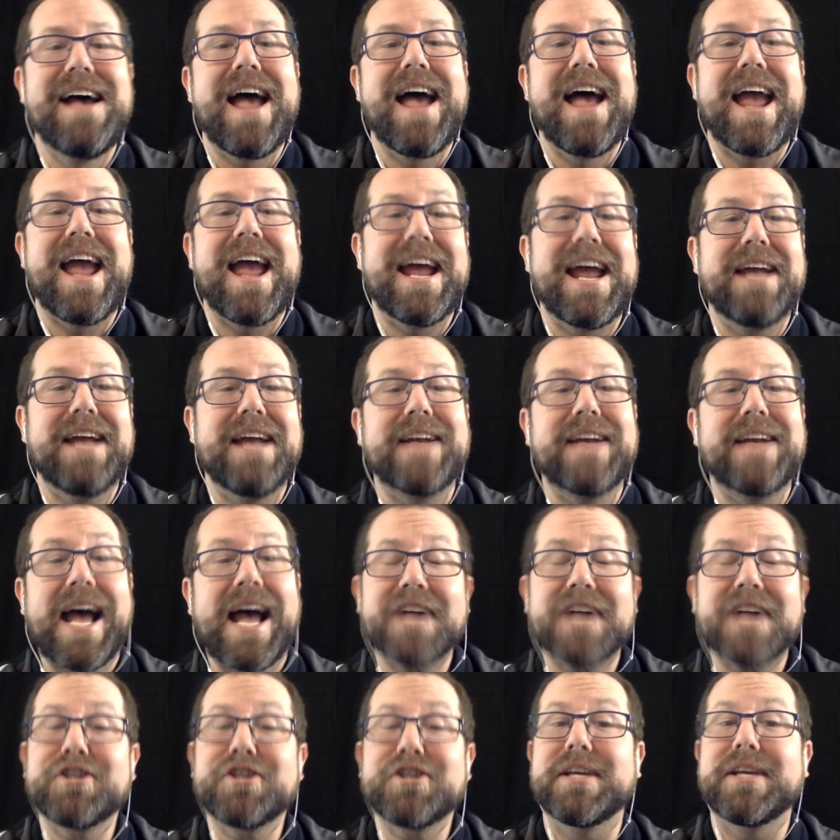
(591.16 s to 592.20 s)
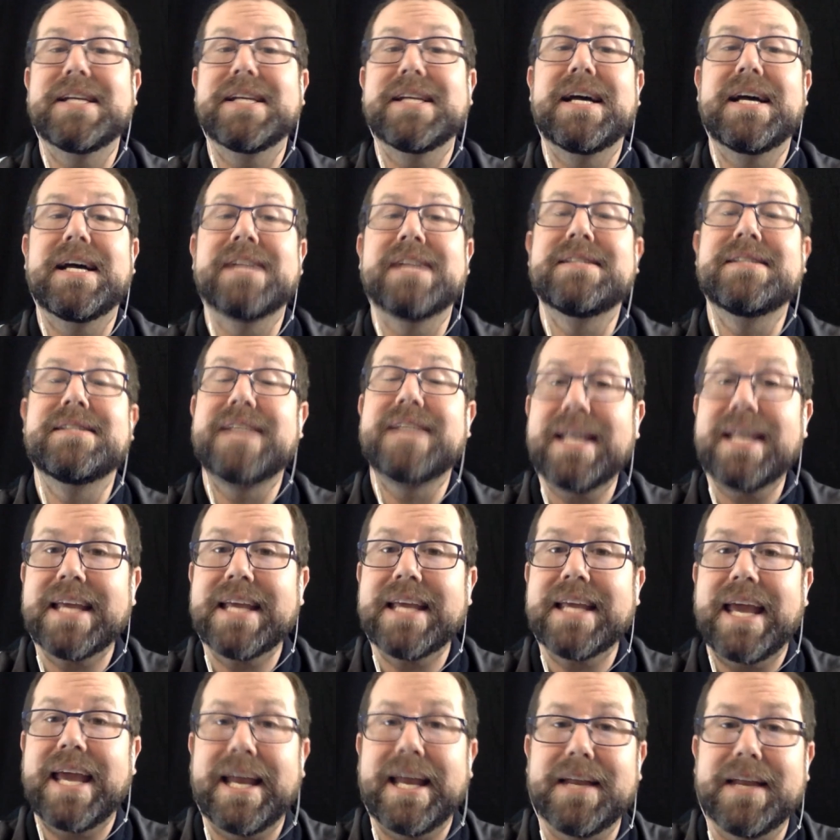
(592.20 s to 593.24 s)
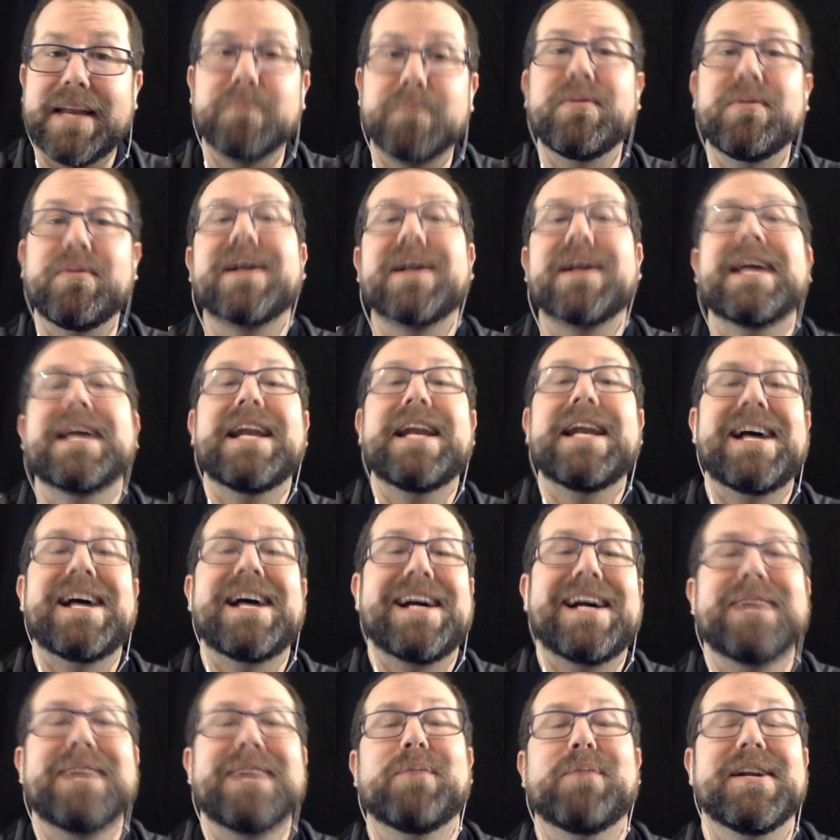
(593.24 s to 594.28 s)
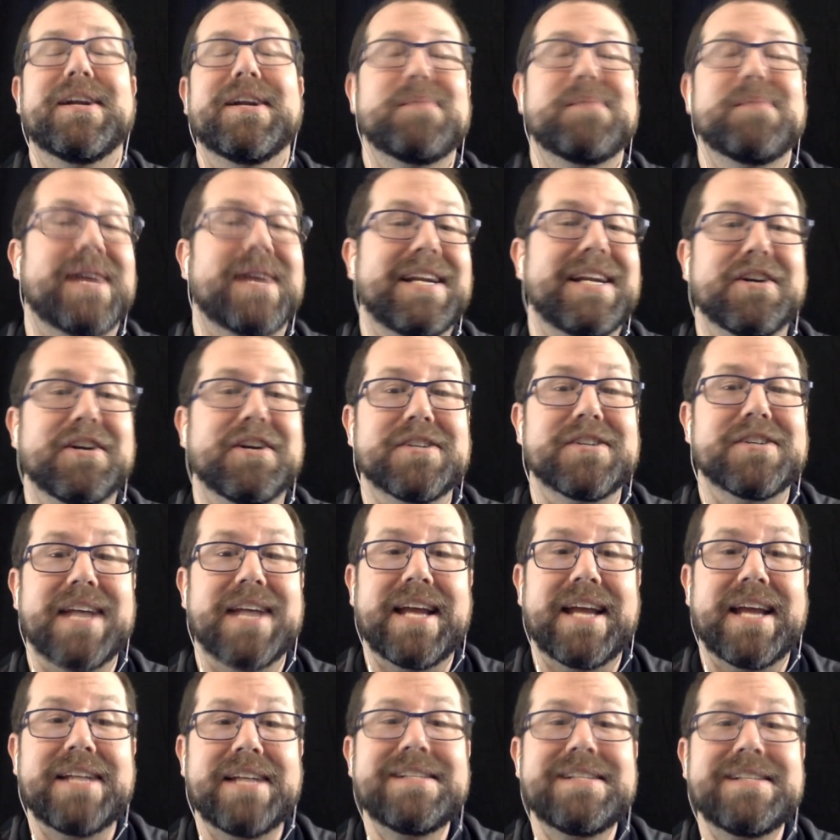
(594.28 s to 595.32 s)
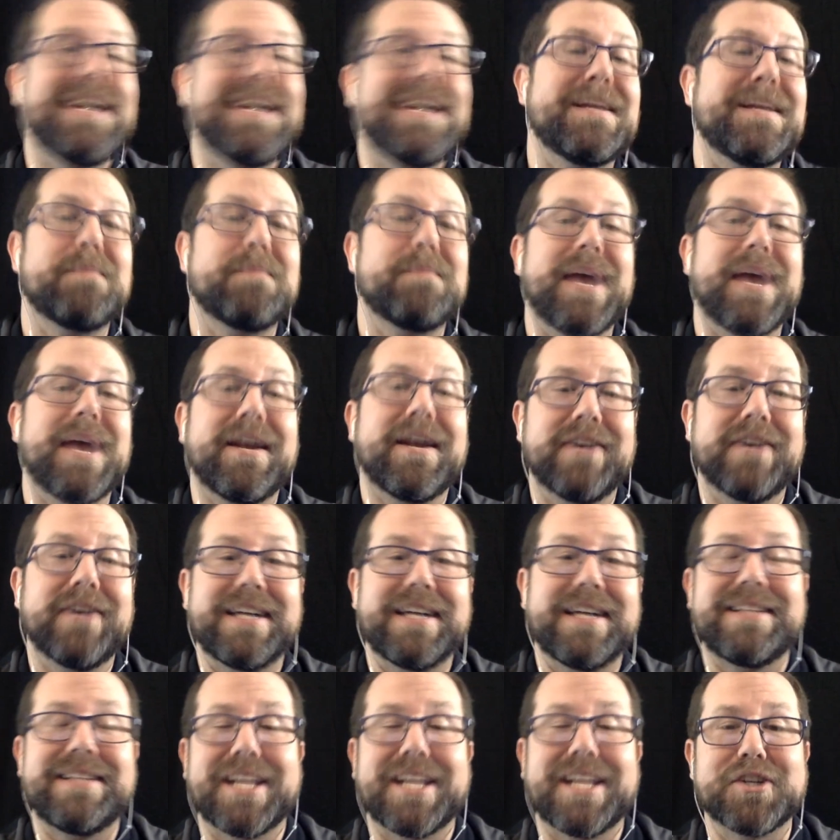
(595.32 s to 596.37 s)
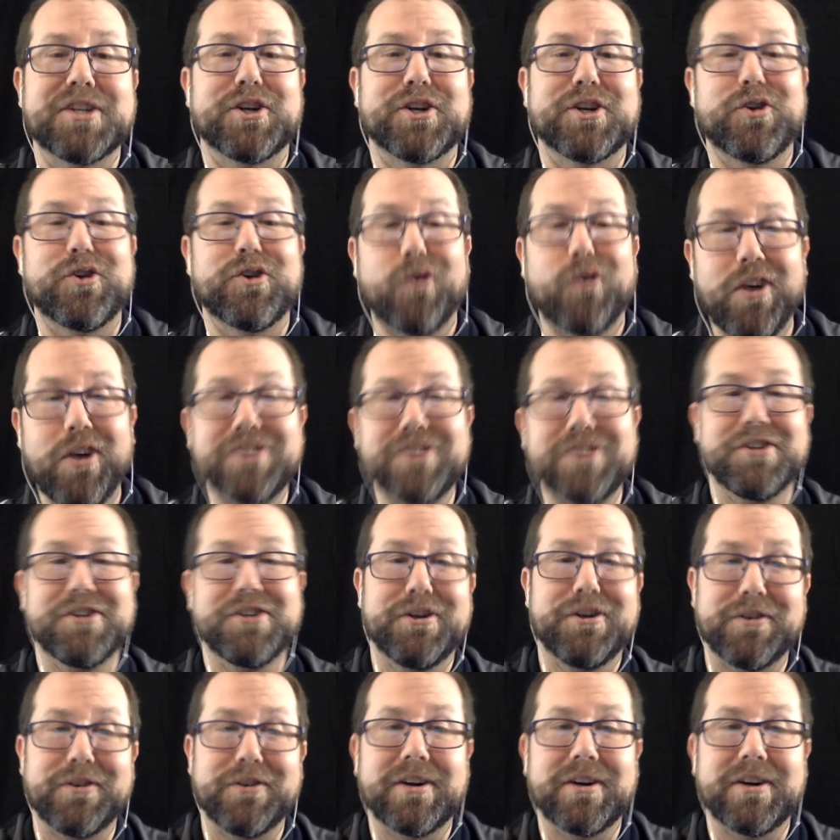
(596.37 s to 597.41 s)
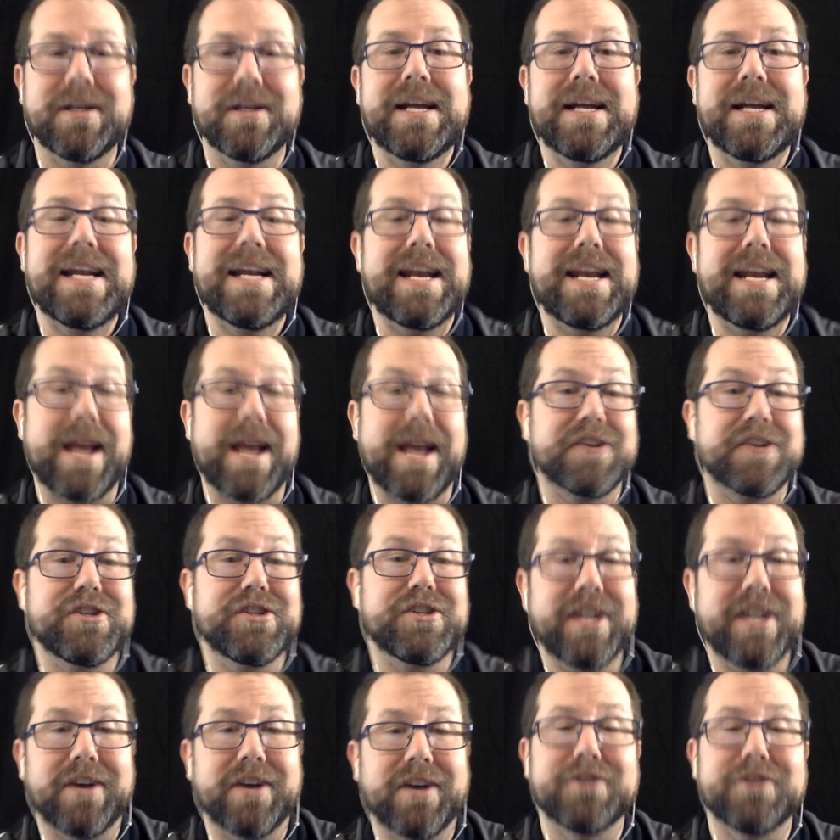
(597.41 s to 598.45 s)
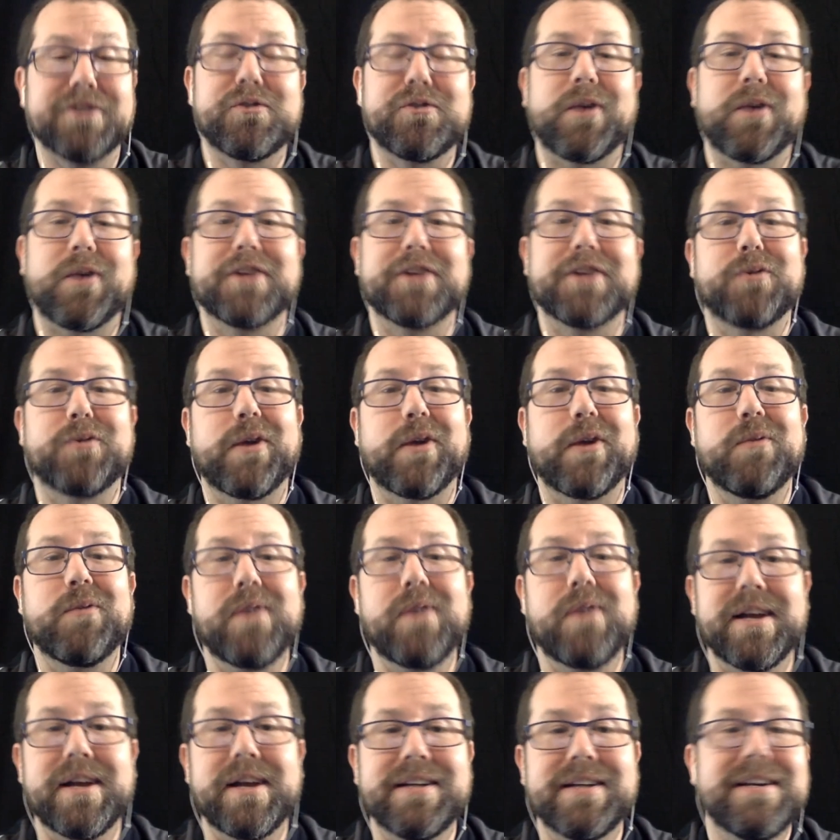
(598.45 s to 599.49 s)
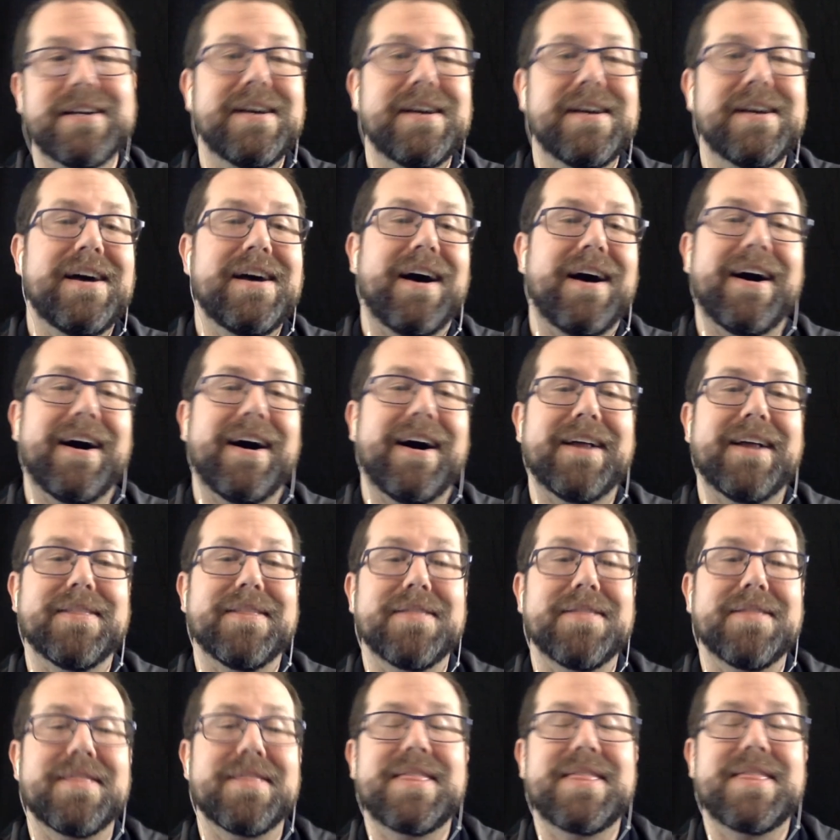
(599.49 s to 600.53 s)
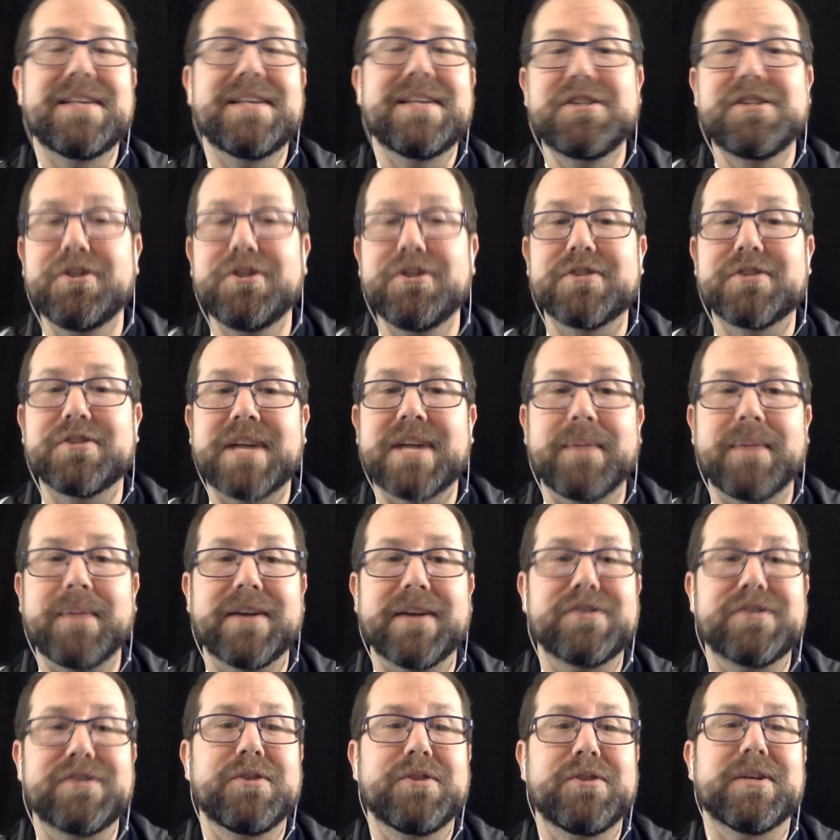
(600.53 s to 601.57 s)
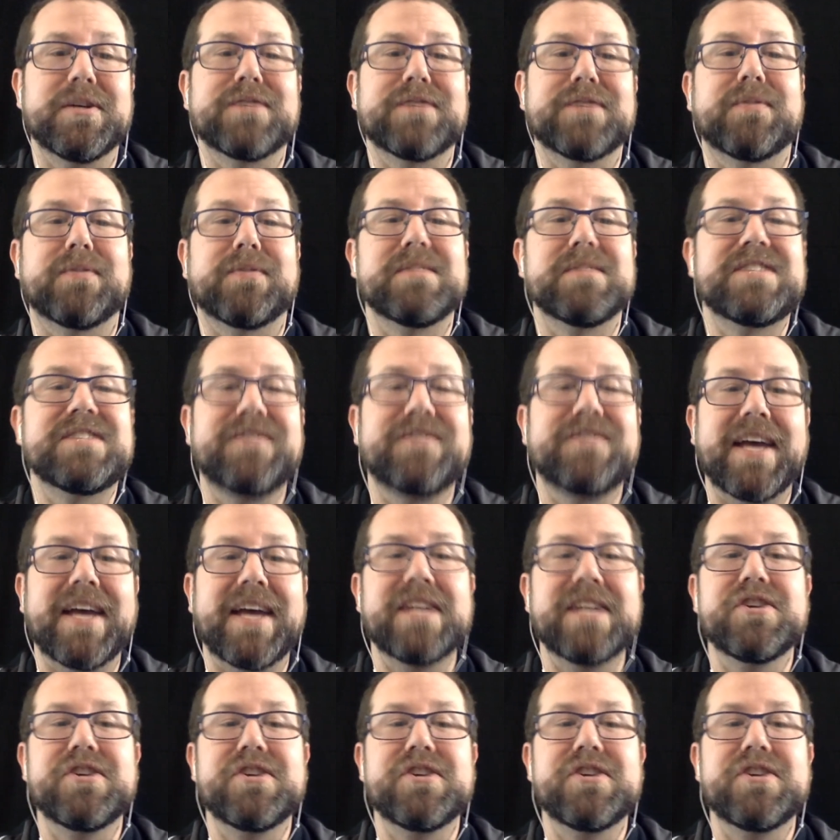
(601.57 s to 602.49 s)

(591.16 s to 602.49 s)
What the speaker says: and actually a dedicated plug-in hybrid by year's end and a battery electric crossover next year in 2021. This news coming to us from Sven